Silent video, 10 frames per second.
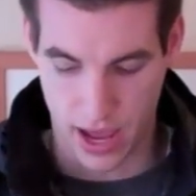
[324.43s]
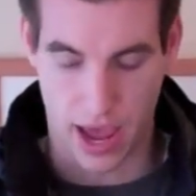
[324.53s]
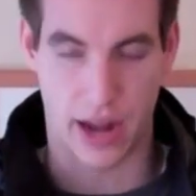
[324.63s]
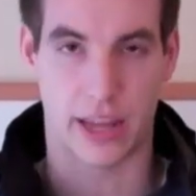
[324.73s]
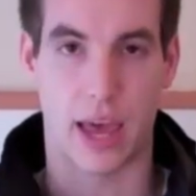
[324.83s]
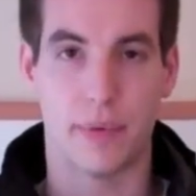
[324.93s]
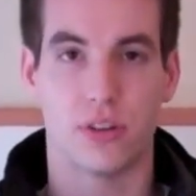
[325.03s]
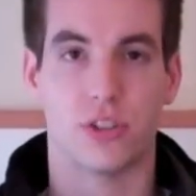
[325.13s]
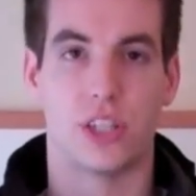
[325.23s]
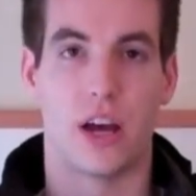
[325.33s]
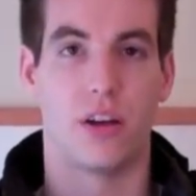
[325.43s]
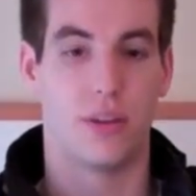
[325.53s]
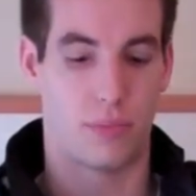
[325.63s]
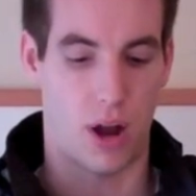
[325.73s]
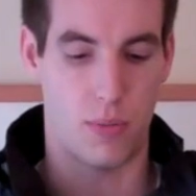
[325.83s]
And a chemical shell,
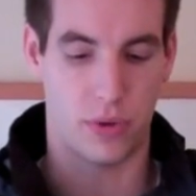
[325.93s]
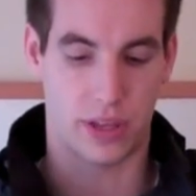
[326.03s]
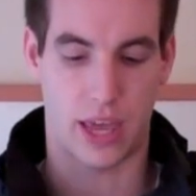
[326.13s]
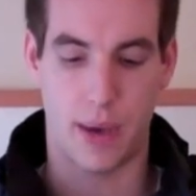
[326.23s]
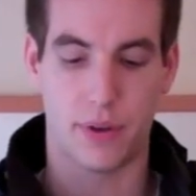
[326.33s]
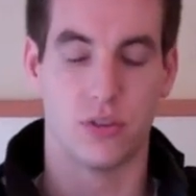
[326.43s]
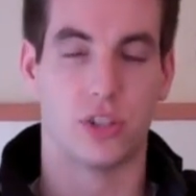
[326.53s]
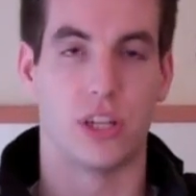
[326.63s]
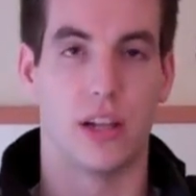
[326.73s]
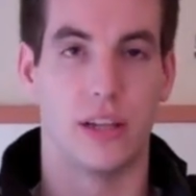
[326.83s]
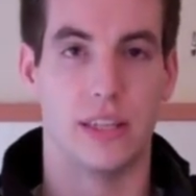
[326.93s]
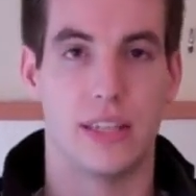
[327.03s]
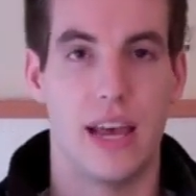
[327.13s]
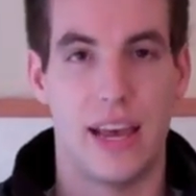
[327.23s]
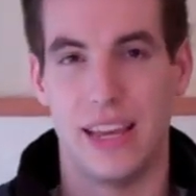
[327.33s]
the problem with a chemical shell
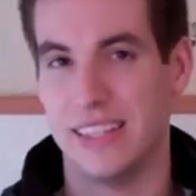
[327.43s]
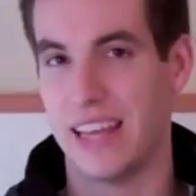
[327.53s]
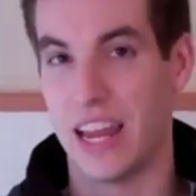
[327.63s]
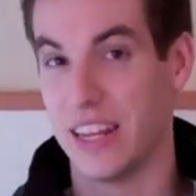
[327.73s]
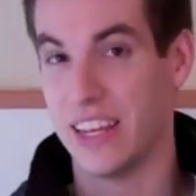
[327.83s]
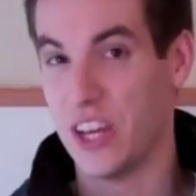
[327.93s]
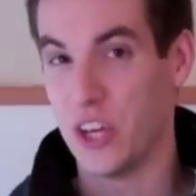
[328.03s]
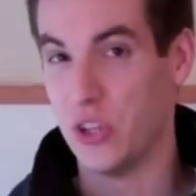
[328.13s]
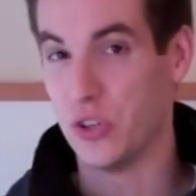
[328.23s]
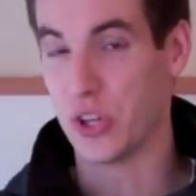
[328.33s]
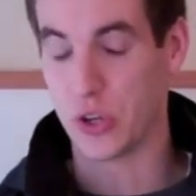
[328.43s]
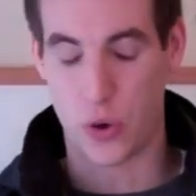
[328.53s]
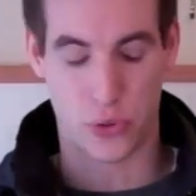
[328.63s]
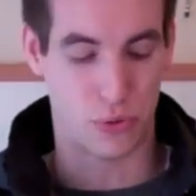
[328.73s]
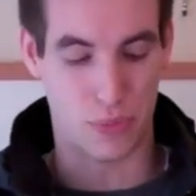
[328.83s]
is that you can
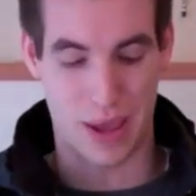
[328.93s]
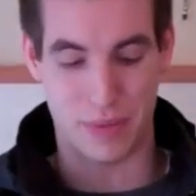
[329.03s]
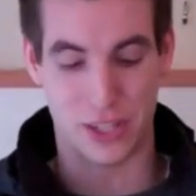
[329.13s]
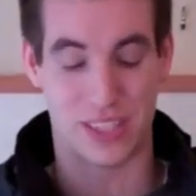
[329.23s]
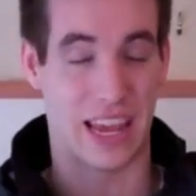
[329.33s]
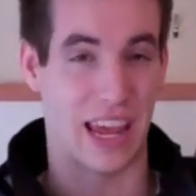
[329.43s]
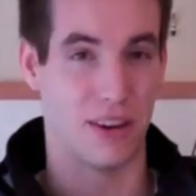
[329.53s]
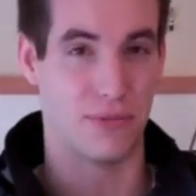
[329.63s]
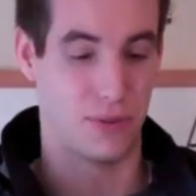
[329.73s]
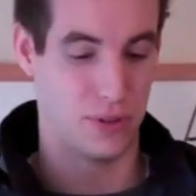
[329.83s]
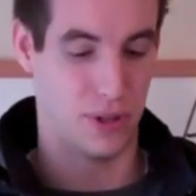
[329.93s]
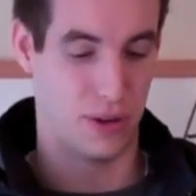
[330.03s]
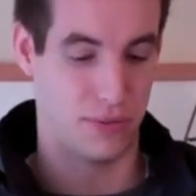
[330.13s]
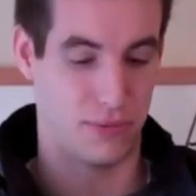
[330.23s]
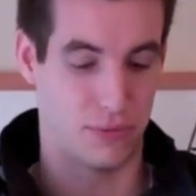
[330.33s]
go through maybe just a handful
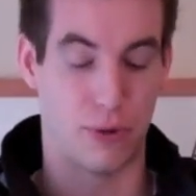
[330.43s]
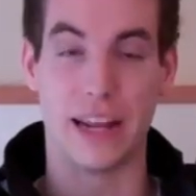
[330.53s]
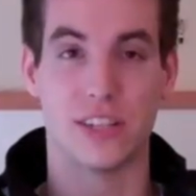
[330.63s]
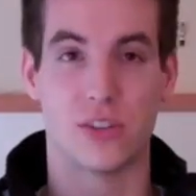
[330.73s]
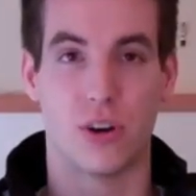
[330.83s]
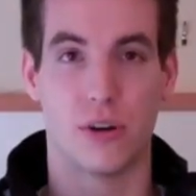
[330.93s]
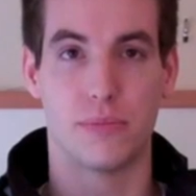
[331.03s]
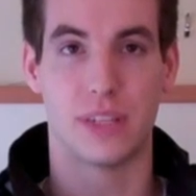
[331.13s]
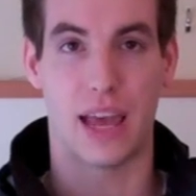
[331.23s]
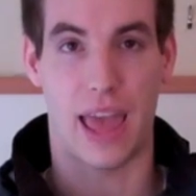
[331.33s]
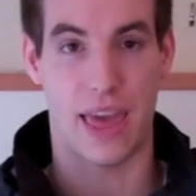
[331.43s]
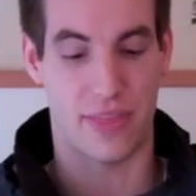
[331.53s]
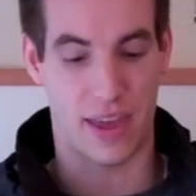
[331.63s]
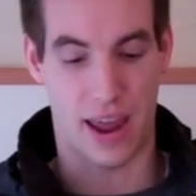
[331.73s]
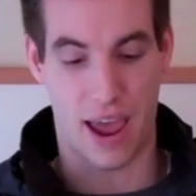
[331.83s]
of rainstorms, and
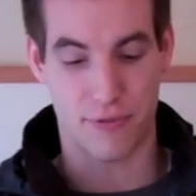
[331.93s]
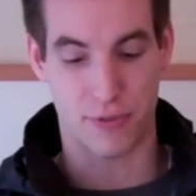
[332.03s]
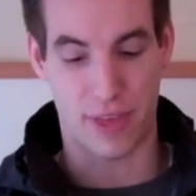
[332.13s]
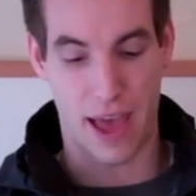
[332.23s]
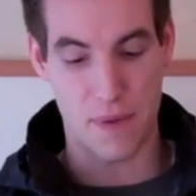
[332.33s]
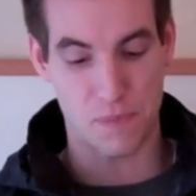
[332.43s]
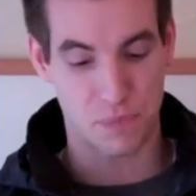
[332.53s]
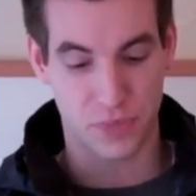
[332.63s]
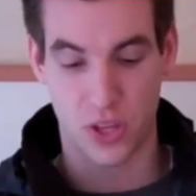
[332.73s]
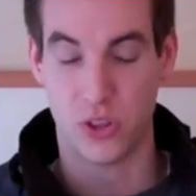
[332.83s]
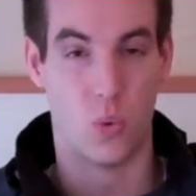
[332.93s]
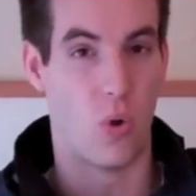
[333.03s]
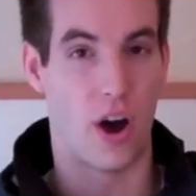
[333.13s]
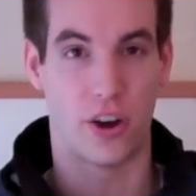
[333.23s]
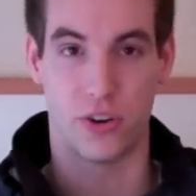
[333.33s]
then after that, the
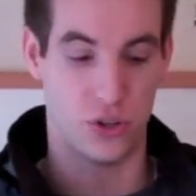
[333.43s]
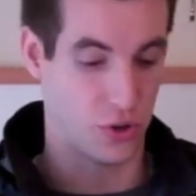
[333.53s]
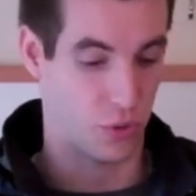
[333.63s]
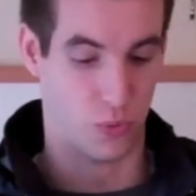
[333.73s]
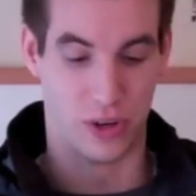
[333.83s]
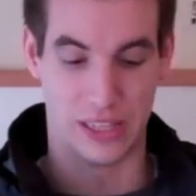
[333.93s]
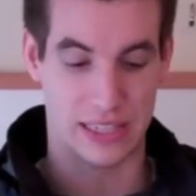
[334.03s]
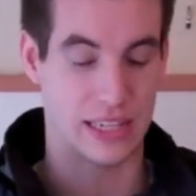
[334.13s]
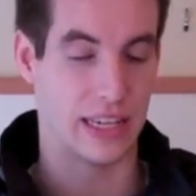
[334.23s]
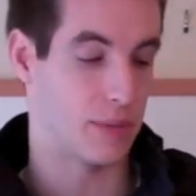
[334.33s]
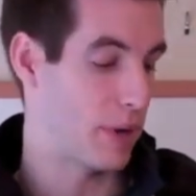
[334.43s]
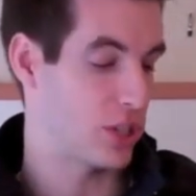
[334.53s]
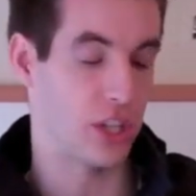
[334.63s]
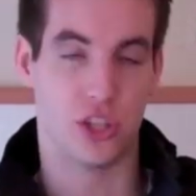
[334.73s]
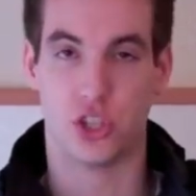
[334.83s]
water you can really see,
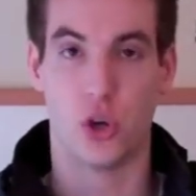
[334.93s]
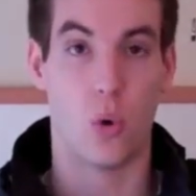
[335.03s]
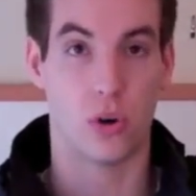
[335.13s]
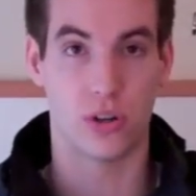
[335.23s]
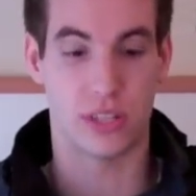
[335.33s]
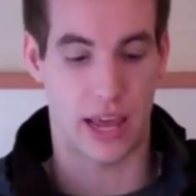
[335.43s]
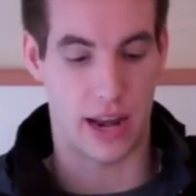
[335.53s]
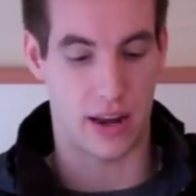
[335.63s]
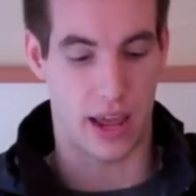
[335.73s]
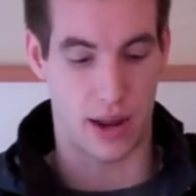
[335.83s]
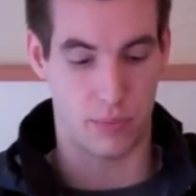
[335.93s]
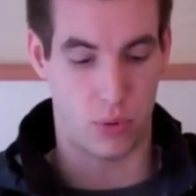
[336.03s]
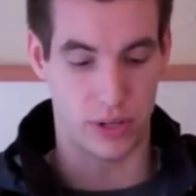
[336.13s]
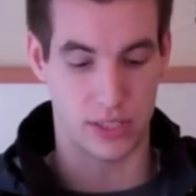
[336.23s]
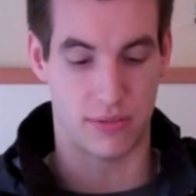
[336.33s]
especially in the shoulders and
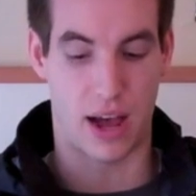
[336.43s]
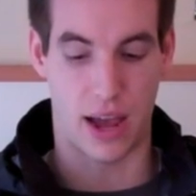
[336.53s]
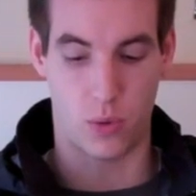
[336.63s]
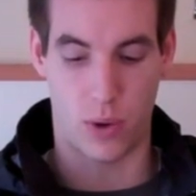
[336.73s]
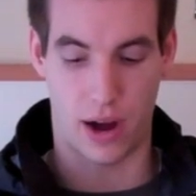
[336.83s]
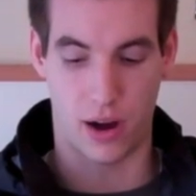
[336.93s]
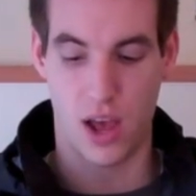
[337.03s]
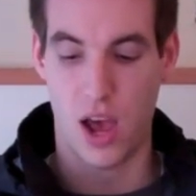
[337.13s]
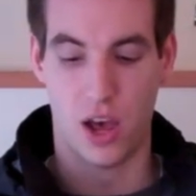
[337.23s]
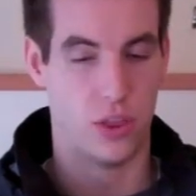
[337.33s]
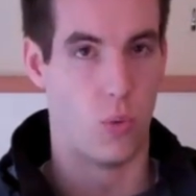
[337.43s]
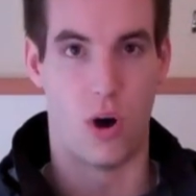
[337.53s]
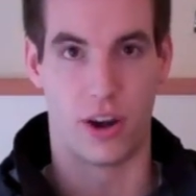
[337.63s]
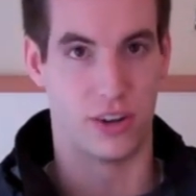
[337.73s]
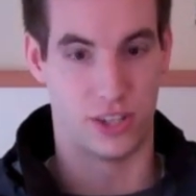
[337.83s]
points of high wear, the
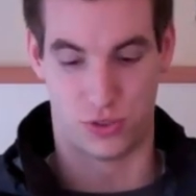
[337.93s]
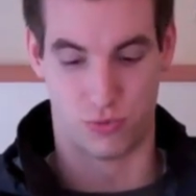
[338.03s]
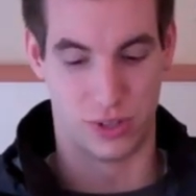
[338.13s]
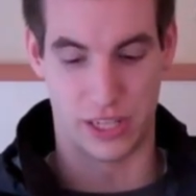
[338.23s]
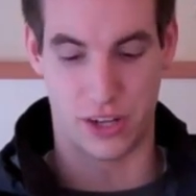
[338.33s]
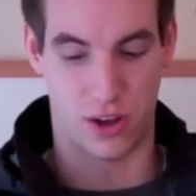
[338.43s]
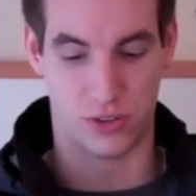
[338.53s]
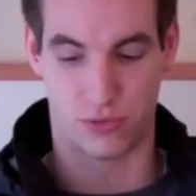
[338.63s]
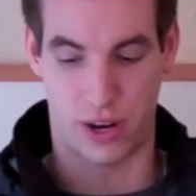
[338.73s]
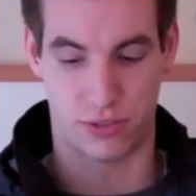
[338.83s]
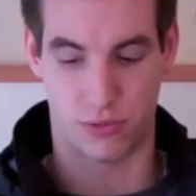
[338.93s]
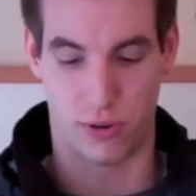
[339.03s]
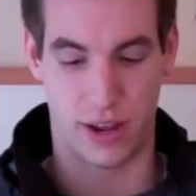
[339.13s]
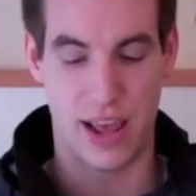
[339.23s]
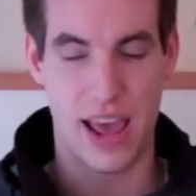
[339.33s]
water just really goes right
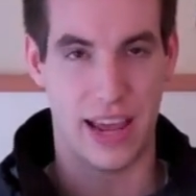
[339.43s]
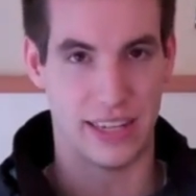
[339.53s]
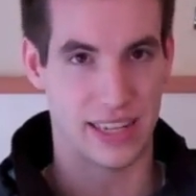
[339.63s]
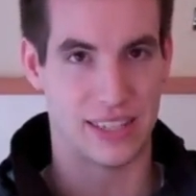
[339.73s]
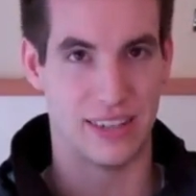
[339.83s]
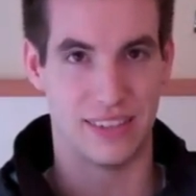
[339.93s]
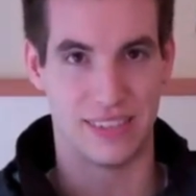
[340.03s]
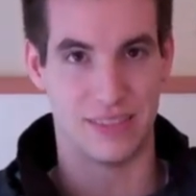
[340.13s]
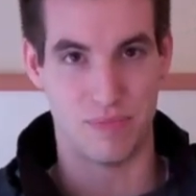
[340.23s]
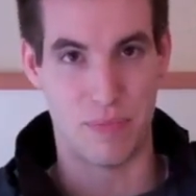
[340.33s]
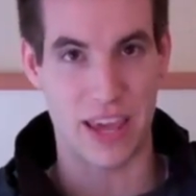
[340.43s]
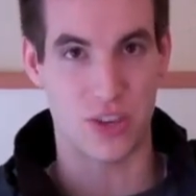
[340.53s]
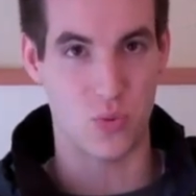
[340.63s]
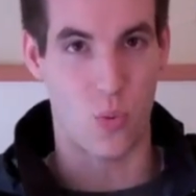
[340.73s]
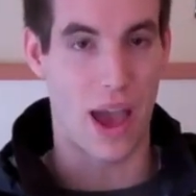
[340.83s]
through it. It doesn't make
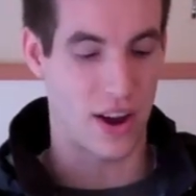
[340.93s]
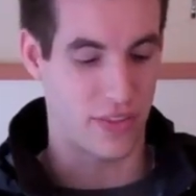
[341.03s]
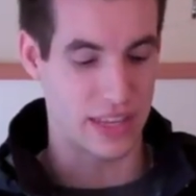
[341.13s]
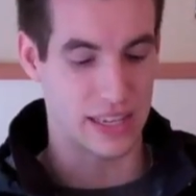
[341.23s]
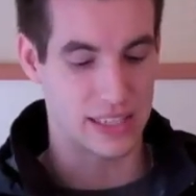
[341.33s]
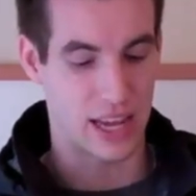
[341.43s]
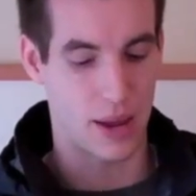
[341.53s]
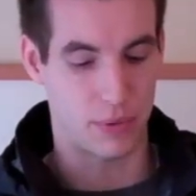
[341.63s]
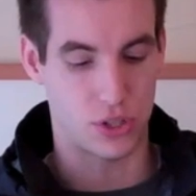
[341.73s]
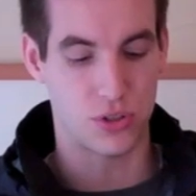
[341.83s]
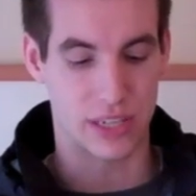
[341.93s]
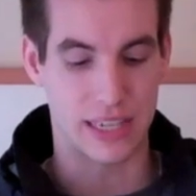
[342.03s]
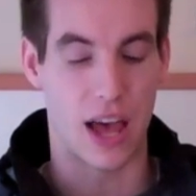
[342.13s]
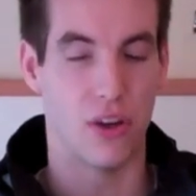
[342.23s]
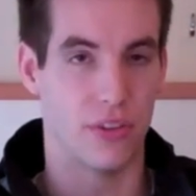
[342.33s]
you wet on the inside, but you can
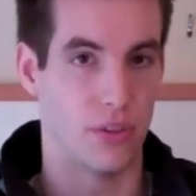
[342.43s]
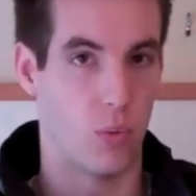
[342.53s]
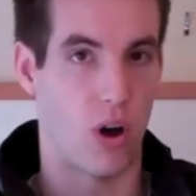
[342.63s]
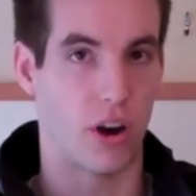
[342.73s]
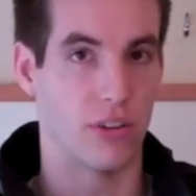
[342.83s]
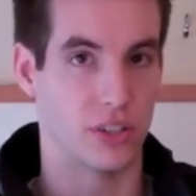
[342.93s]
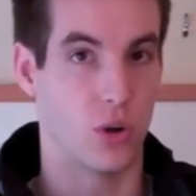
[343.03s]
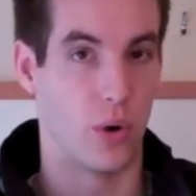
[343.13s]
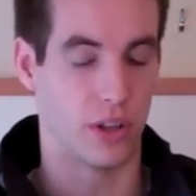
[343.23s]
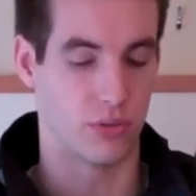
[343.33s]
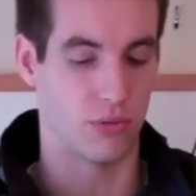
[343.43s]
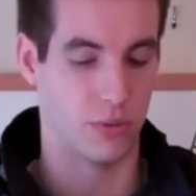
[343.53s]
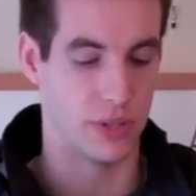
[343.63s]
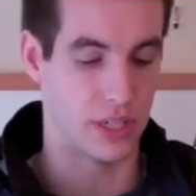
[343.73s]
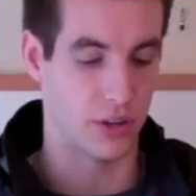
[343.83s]
tell that the water is going through the
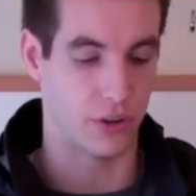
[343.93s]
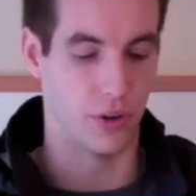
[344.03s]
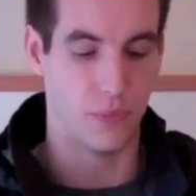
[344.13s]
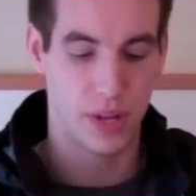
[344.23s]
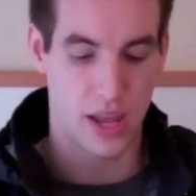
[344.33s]
material.